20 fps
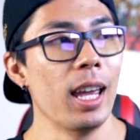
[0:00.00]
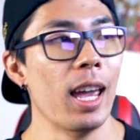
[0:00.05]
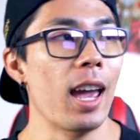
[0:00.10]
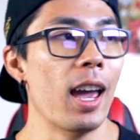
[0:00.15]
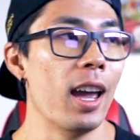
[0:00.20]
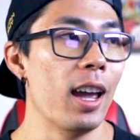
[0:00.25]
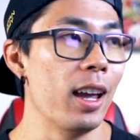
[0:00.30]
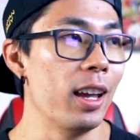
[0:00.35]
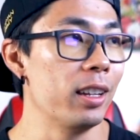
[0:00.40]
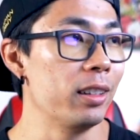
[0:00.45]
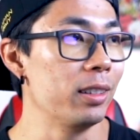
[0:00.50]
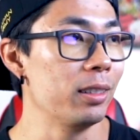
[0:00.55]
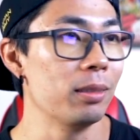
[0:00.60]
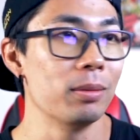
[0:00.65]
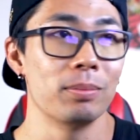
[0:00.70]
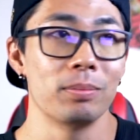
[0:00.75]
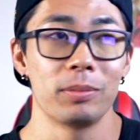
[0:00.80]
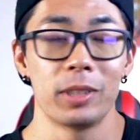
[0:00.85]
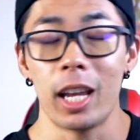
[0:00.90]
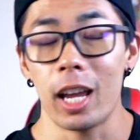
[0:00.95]
And
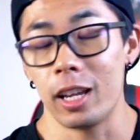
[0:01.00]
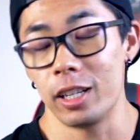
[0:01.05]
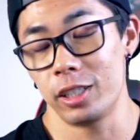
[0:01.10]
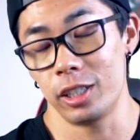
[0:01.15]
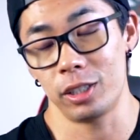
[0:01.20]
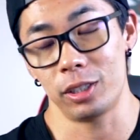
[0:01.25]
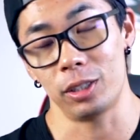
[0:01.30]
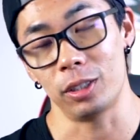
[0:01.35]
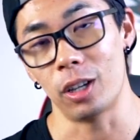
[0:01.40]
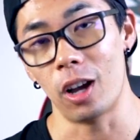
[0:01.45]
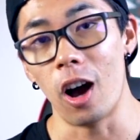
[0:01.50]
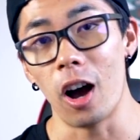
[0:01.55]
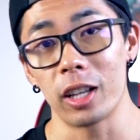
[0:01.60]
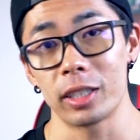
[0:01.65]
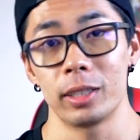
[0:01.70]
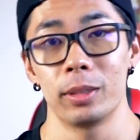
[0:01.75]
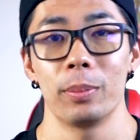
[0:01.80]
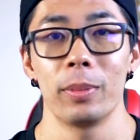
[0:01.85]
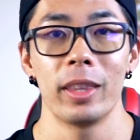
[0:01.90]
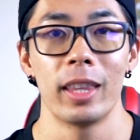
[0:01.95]
yeah, it's just
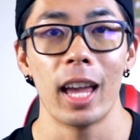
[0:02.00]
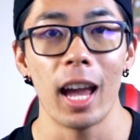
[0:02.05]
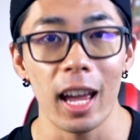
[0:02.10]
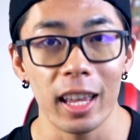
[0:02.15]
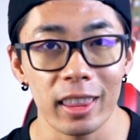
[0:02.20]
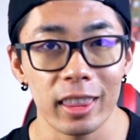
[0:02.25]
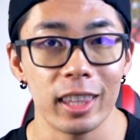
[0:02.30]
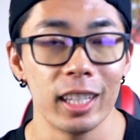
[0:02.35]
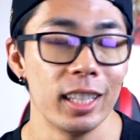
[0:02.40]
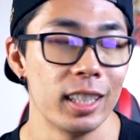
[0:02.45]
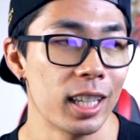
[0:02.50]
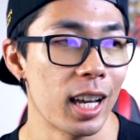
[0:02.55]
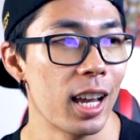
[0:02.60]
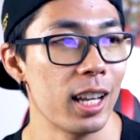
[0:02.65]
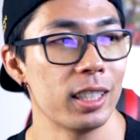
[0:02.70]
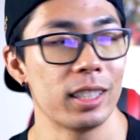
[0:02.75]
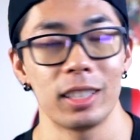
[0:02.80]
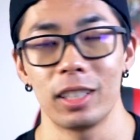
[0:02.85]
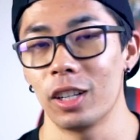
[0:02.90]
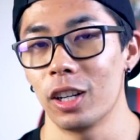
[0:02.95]
awesome that these
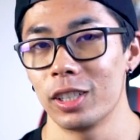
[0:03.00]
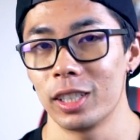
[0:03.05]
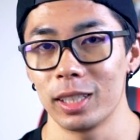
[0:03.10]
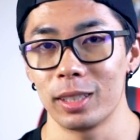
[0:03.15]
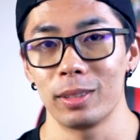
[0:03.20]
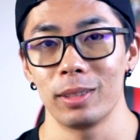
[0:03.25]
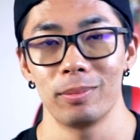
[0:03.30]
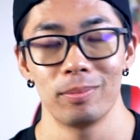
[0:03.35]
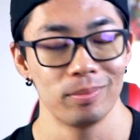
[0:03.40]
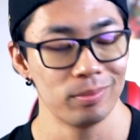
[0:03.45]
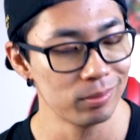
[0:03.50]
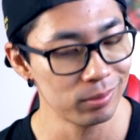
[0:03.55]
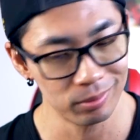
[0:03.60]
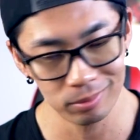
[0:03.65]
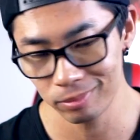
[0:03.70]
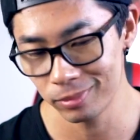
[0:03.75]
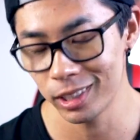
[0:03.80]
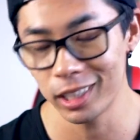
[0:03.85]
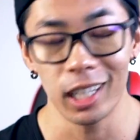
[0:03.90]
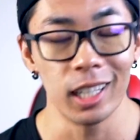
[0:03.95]
guys are just
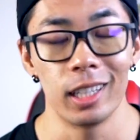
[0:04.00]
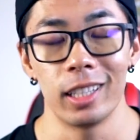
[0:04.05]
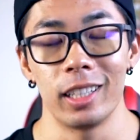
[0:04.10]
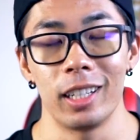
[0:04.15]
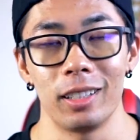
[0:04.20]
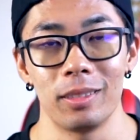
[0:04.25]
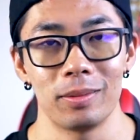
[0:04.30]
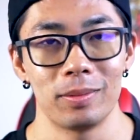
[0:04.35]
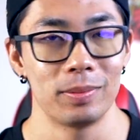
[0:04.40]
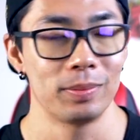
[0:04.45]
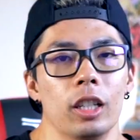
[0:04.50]
killing it.